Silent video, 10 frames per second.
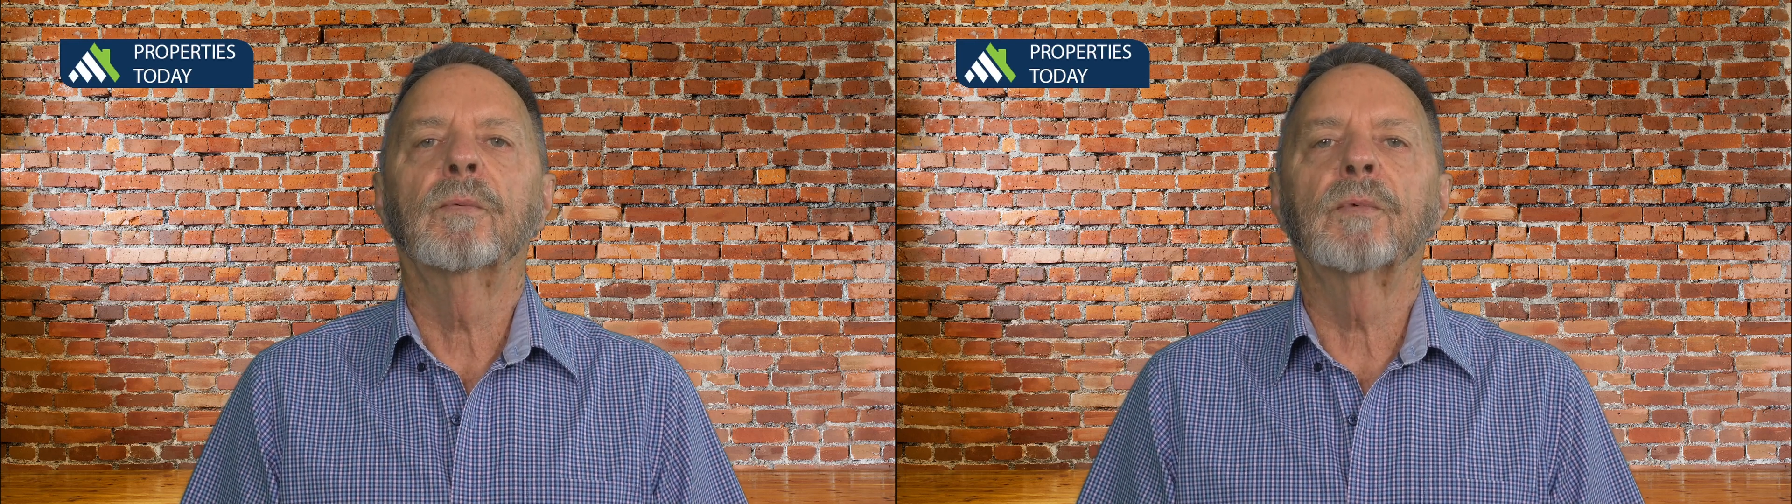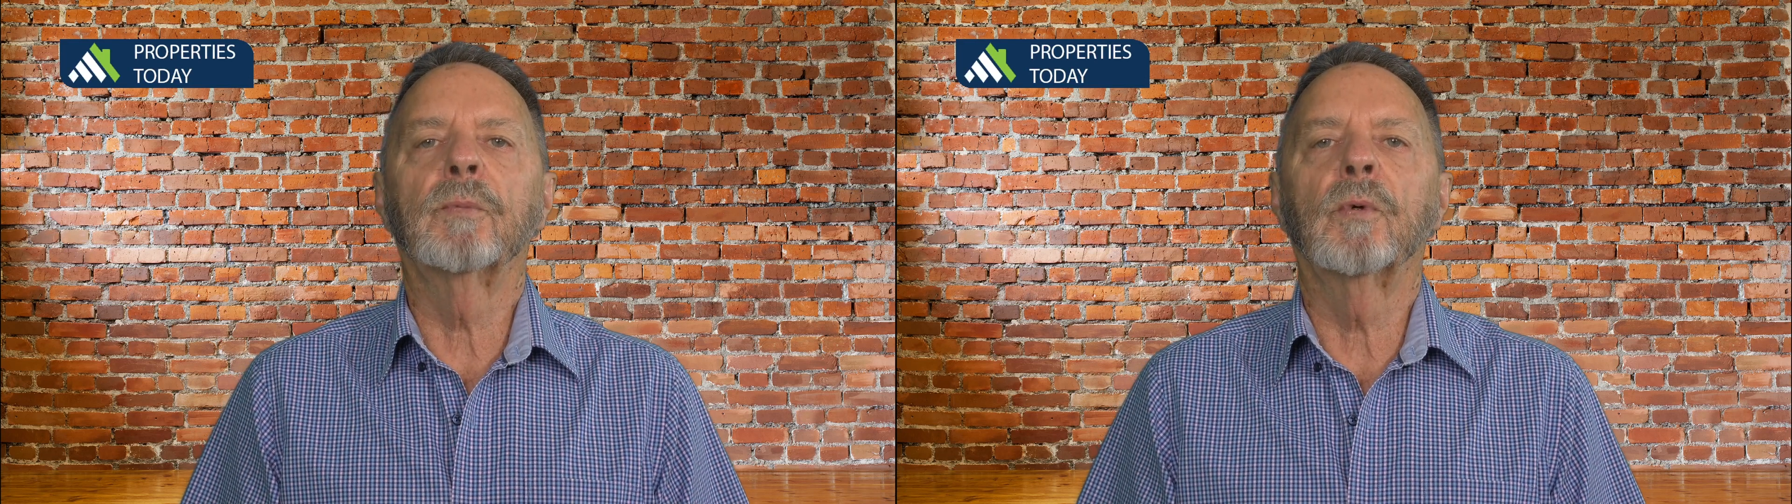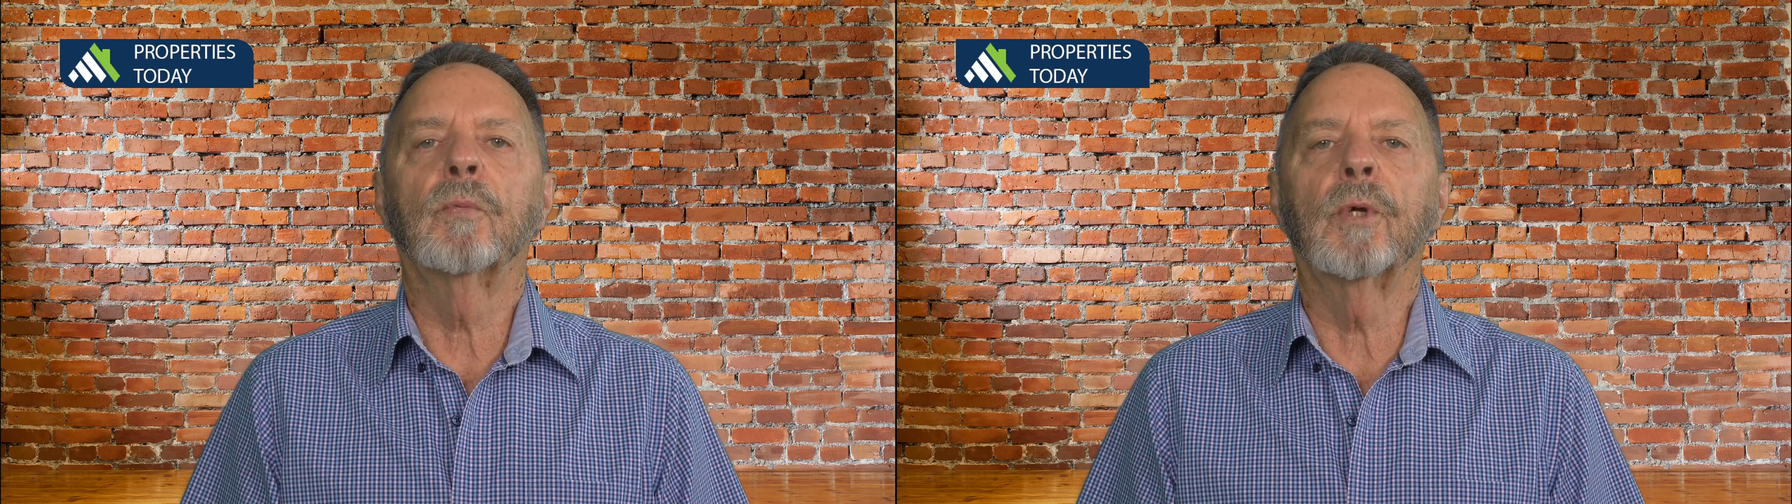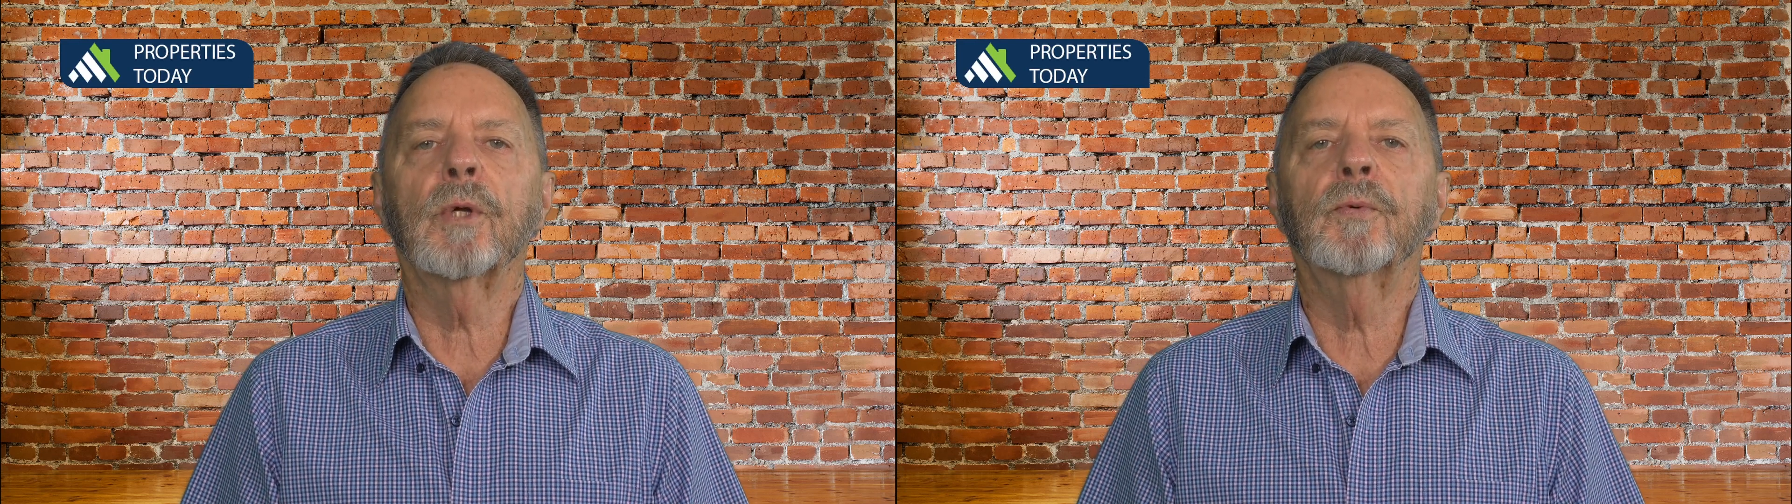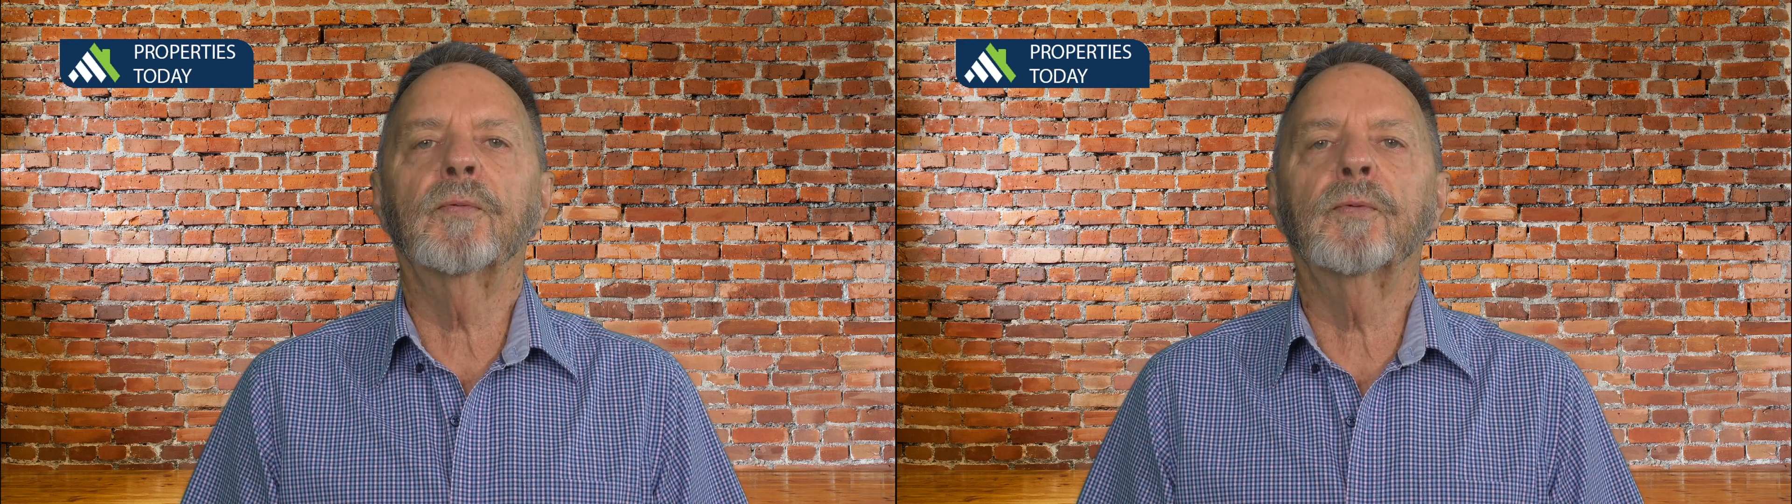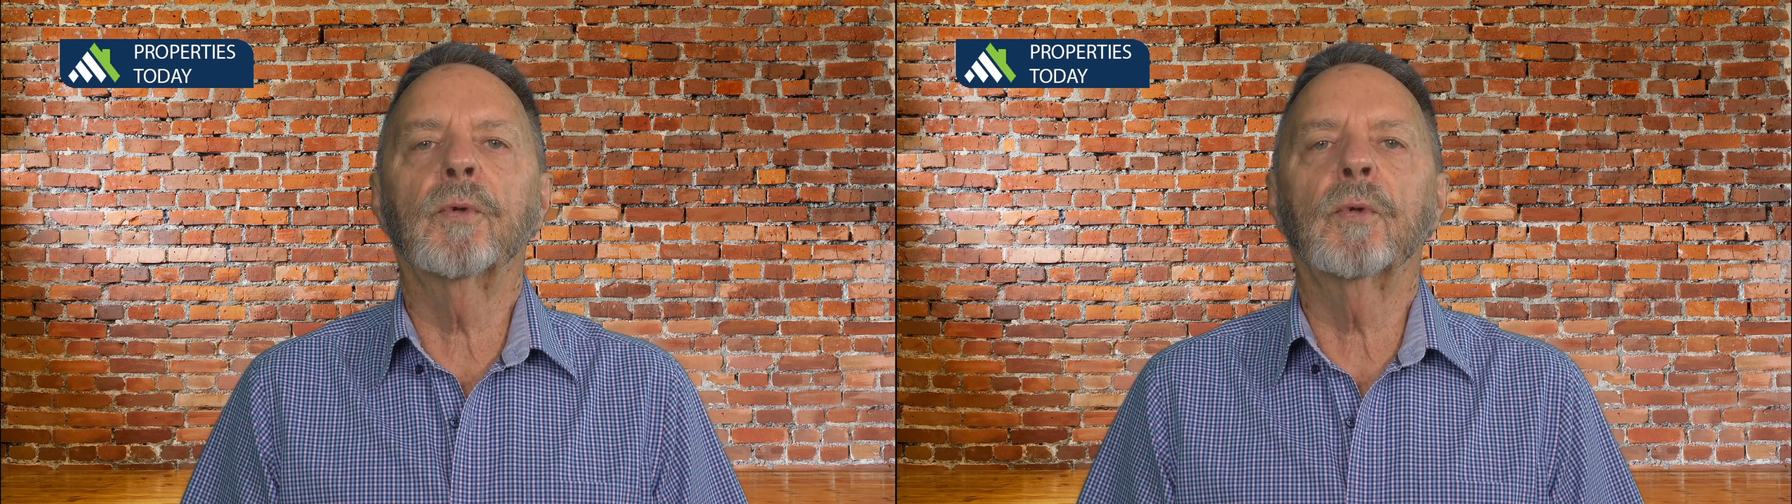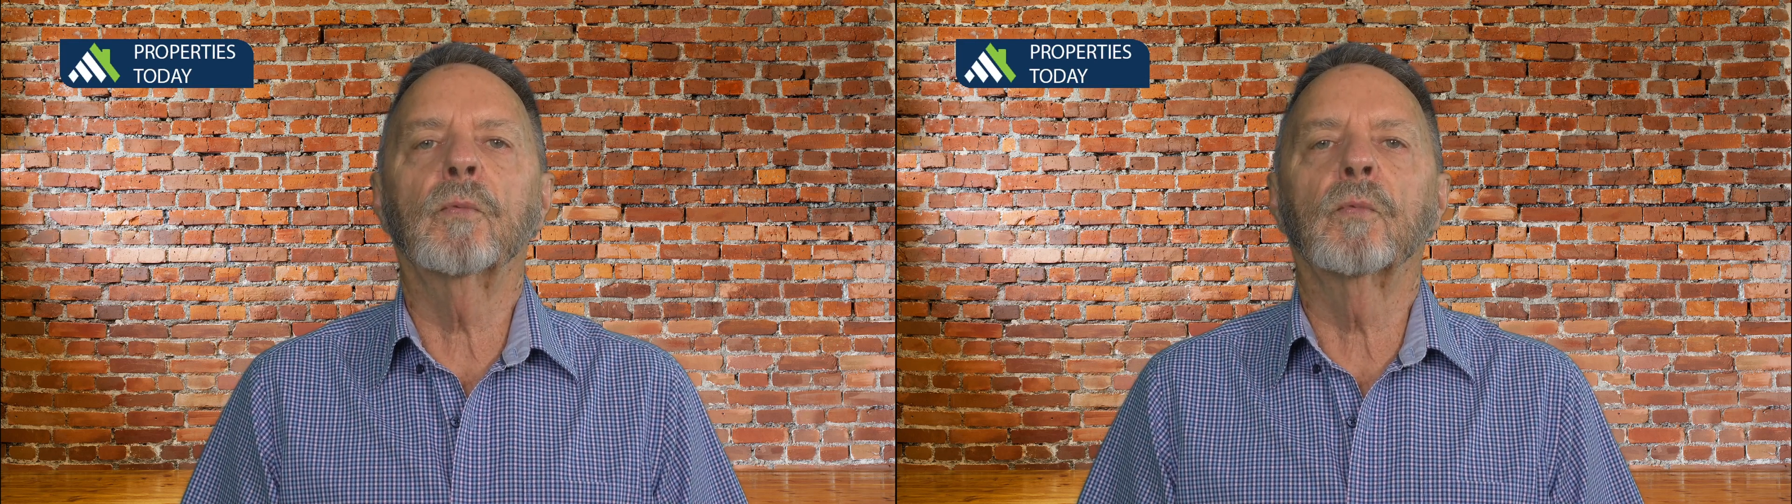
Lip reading: We will work with you